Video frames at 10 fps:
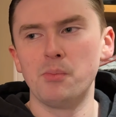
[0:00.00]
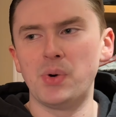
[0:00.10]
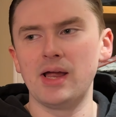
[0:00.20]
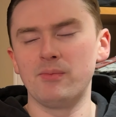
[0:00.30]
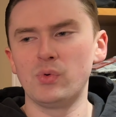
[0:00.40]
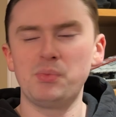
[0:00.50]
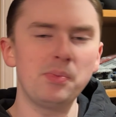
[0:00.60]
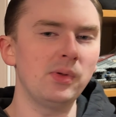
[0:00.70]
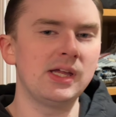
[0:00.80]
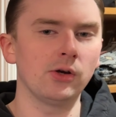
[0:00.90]
But when
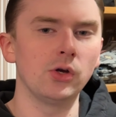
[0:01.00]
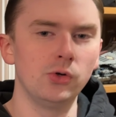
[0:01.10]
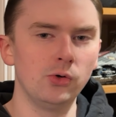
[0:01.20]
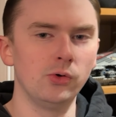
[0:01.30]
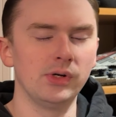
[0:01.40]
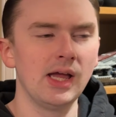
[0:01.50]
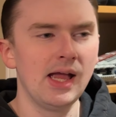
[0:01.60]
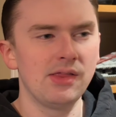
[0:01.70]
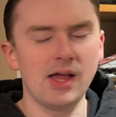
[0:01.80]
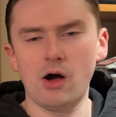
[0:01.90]
people hear oud,
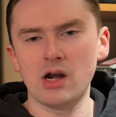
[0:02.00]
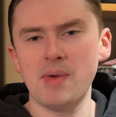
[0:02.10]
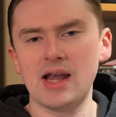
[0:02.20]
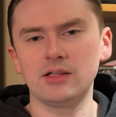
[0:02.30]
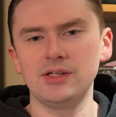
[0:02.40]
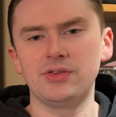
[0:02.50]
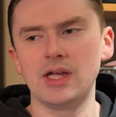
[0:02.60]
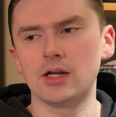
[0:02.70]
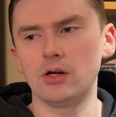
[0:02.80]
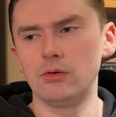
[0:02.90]
they automatically
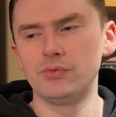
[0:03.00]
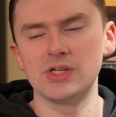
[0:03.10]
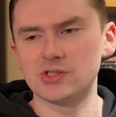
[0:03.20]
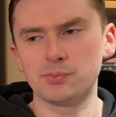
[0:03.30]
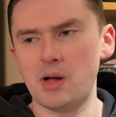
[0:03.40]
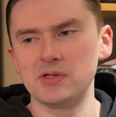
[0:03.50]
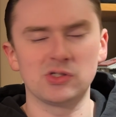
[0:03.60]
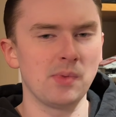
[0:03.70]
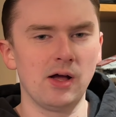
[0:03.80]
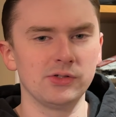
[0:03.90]
think this probably
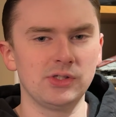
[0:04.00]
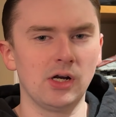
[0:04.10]
smells,